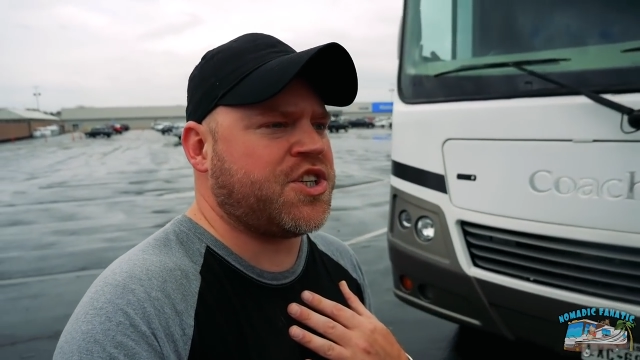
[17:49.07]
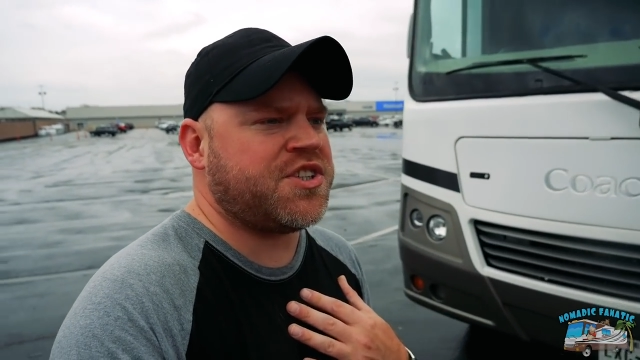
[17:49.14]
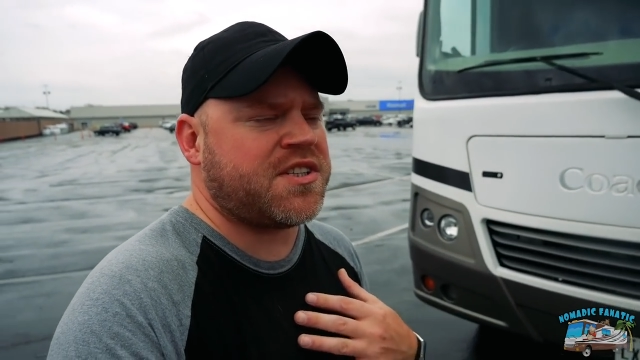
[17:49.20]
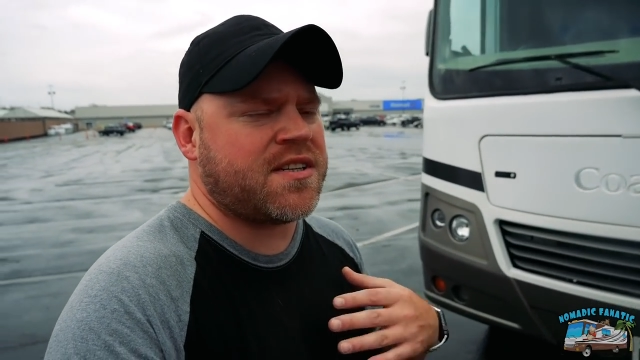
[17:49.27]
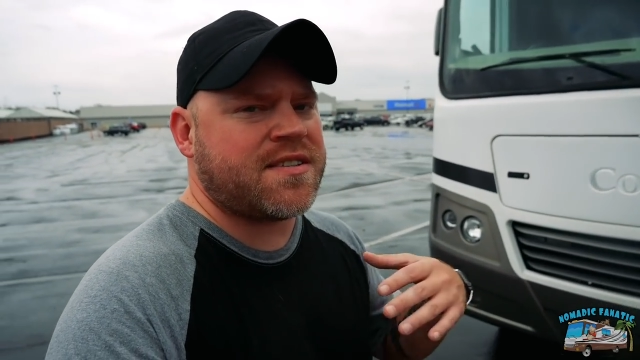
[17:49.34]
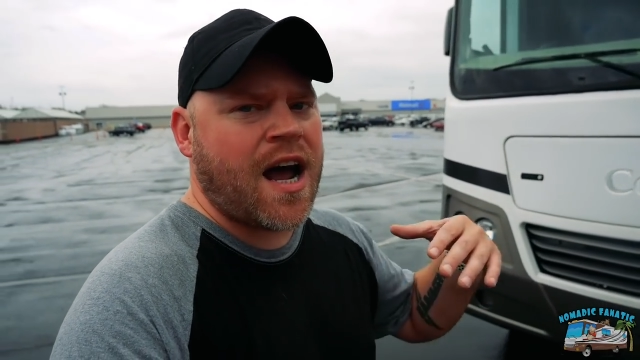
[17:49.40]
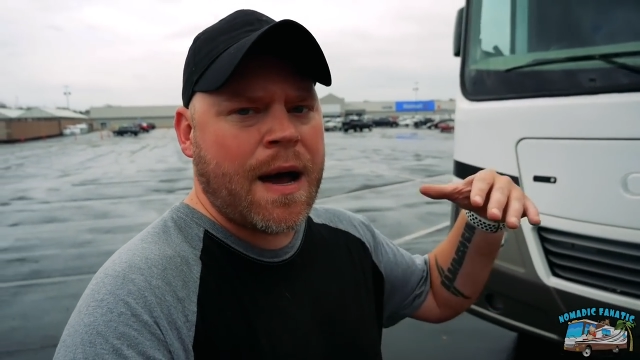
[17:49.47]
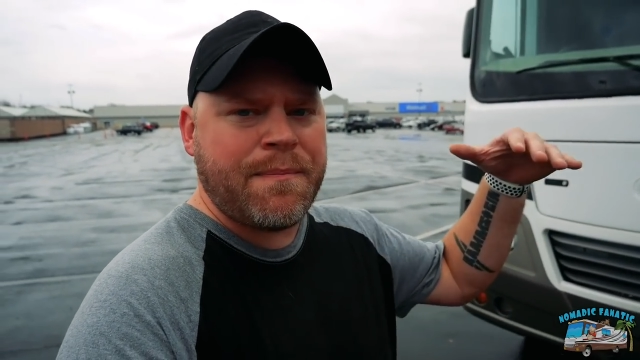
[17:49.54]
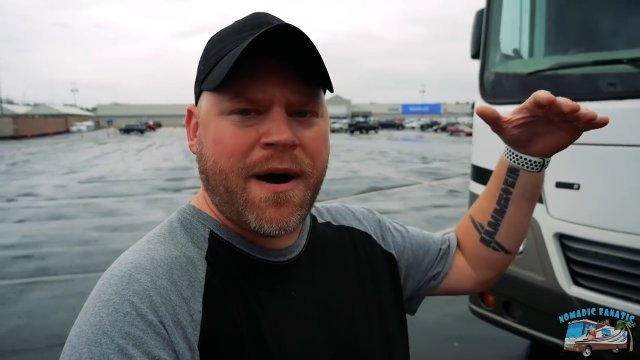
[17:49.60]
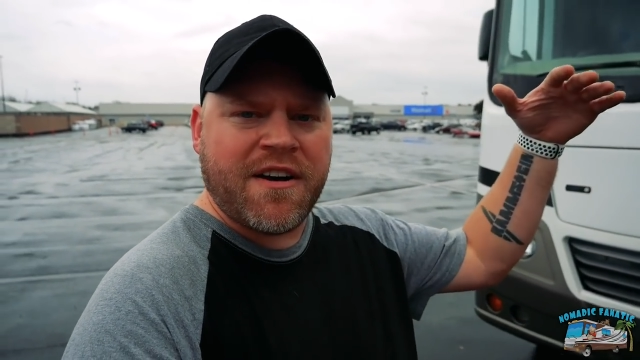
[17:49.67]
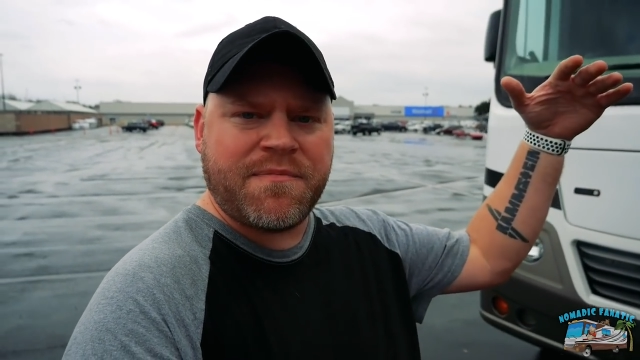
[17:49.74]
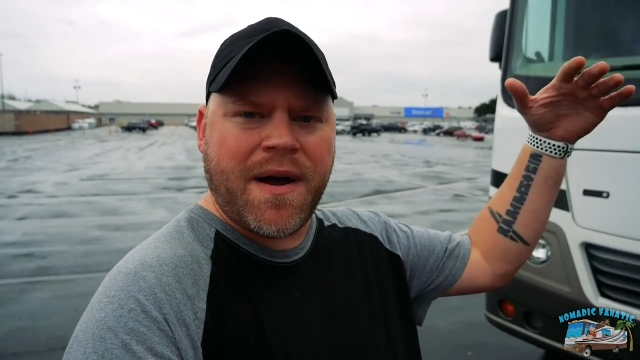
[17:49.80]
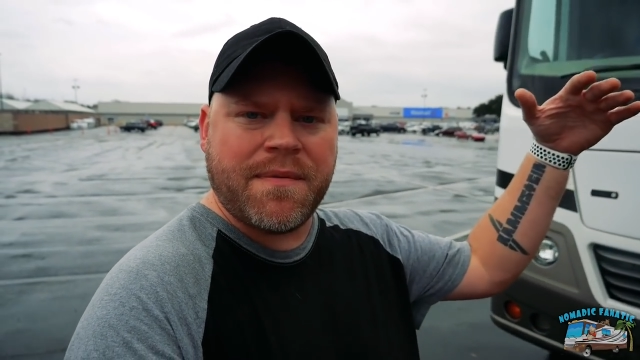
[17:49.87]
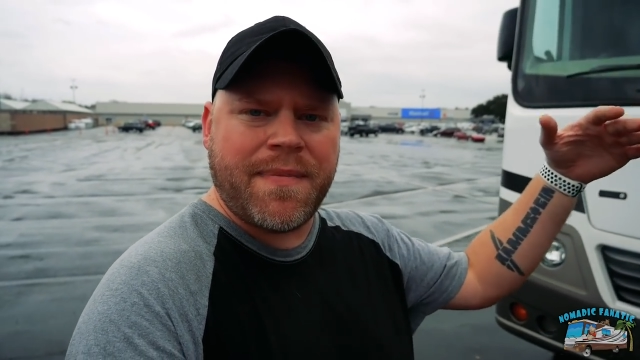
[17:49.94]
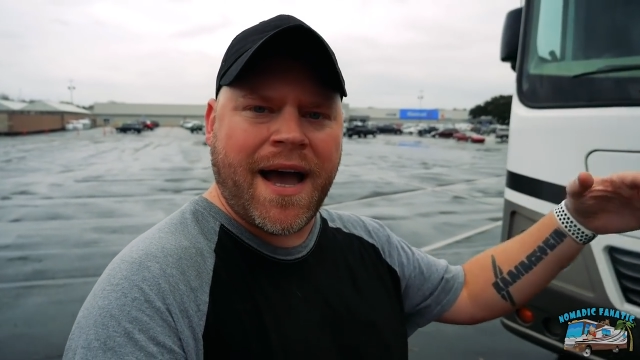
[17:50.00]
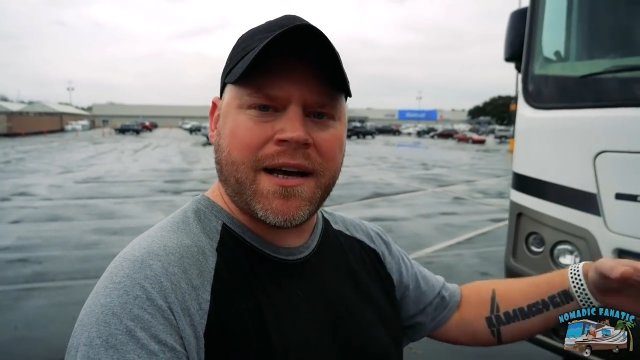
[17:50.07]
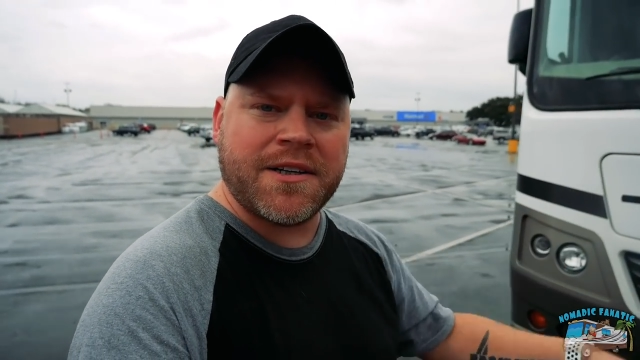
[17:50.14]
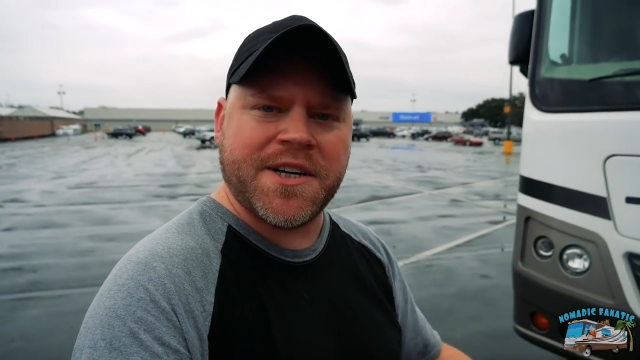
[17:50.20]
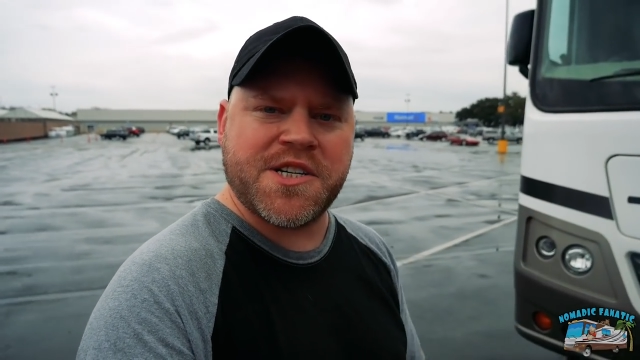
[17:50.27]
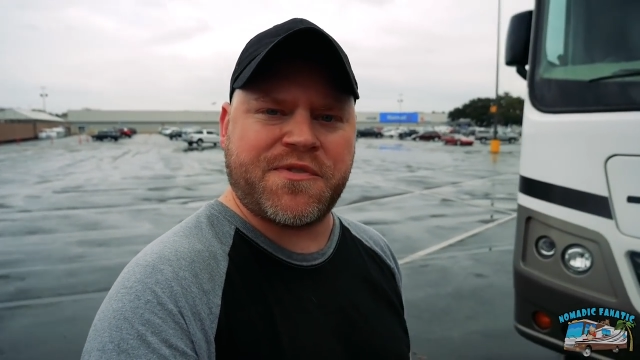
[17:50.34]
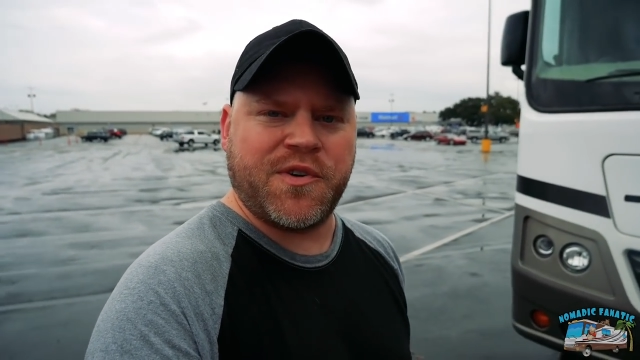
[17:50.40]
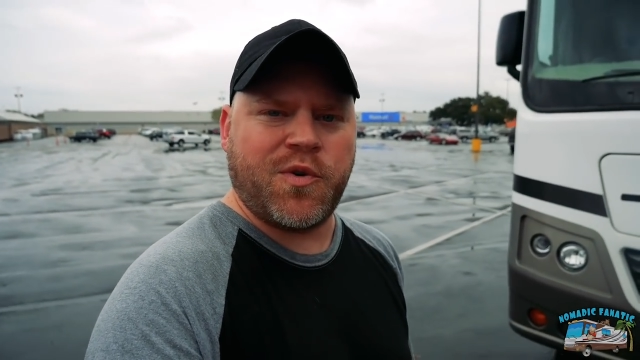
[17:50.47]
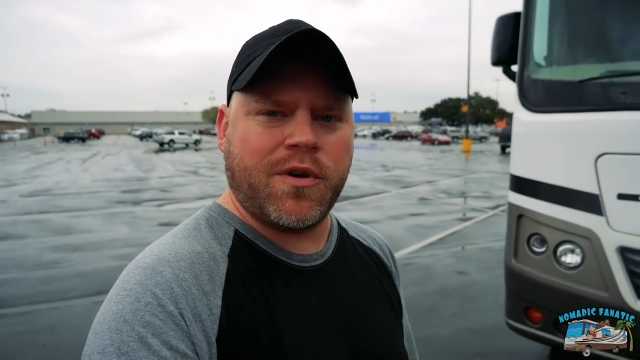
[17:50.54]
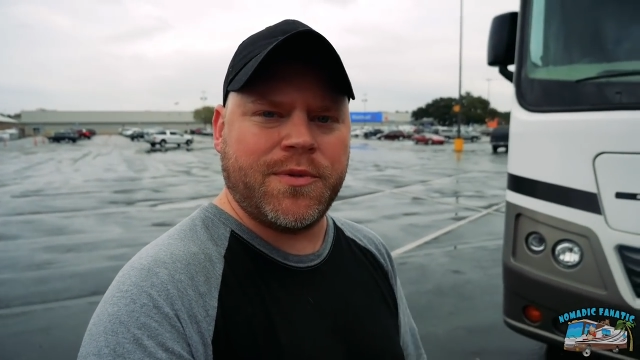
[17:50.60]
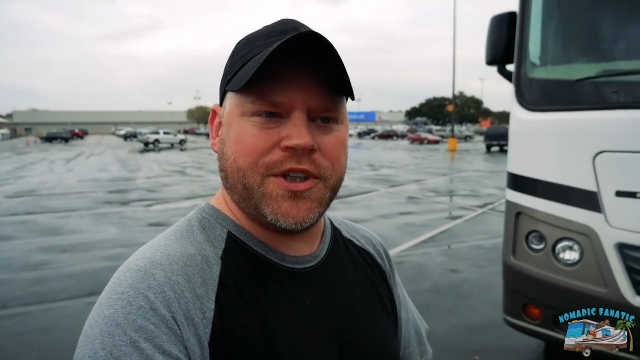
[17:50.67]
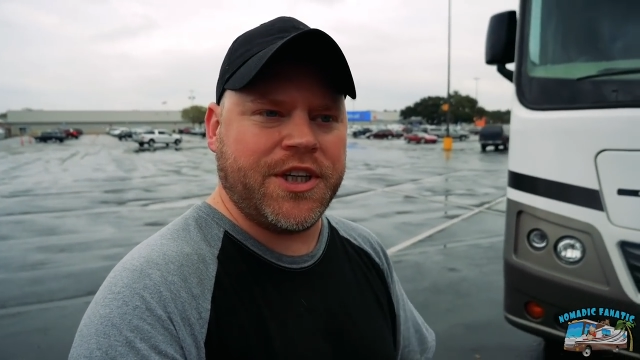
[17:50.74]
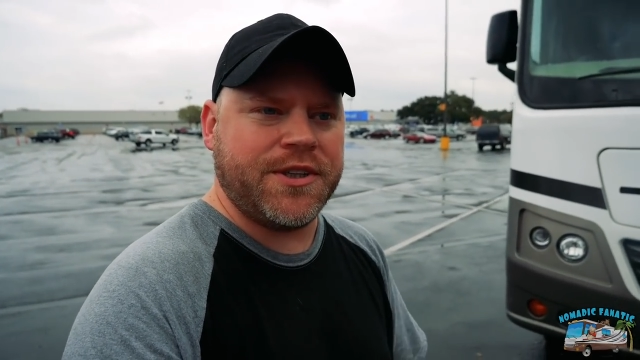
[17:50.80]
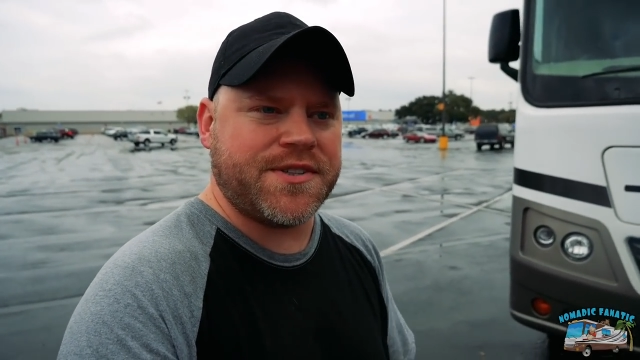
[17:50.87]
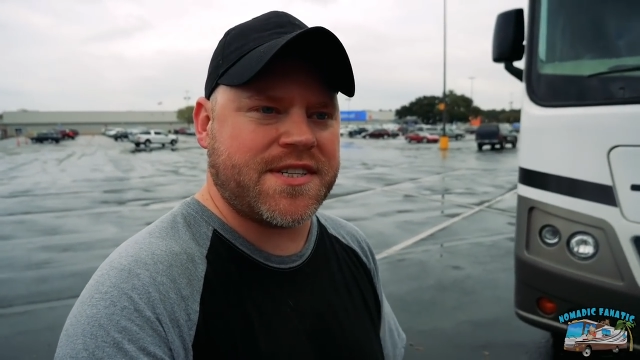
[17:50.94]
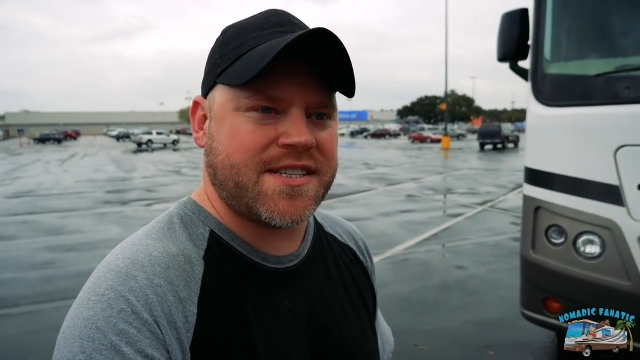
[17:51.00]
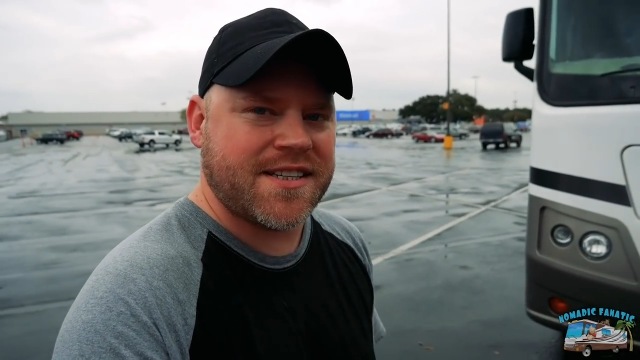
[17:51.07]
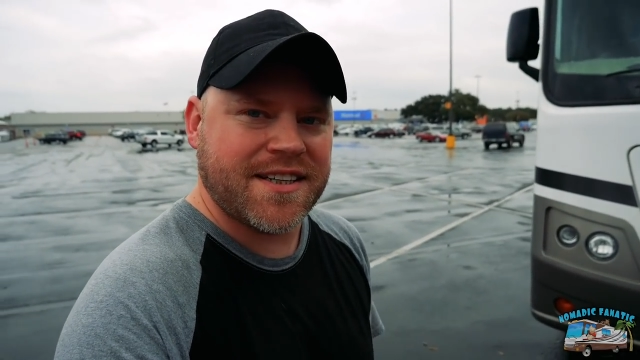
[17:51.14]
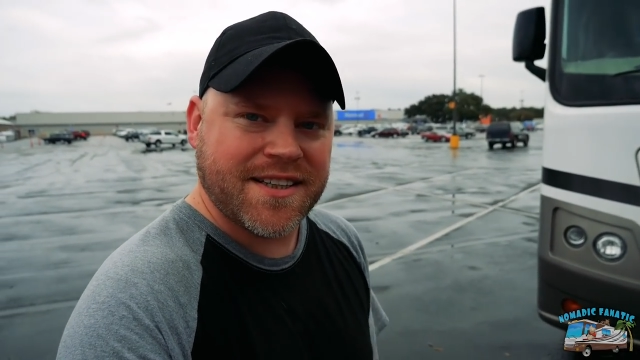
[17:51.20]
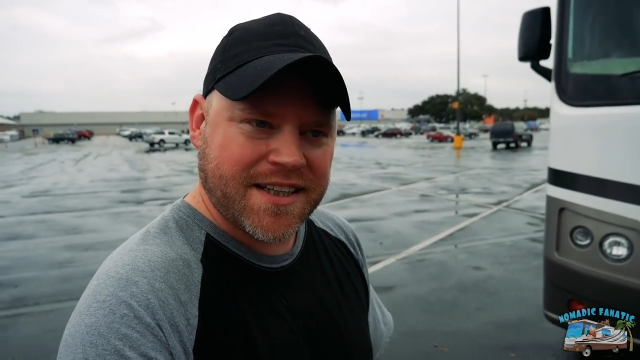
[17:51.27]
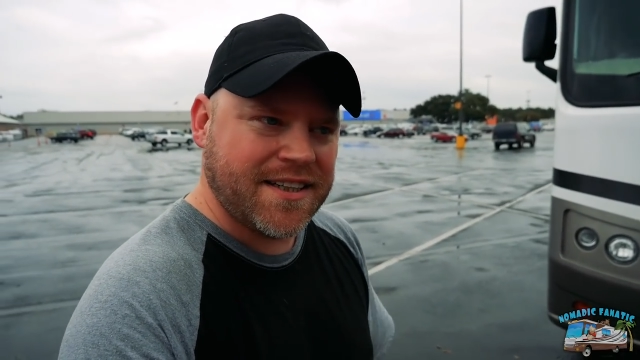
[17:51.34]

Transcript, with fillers: just to top off my batteries for normal use.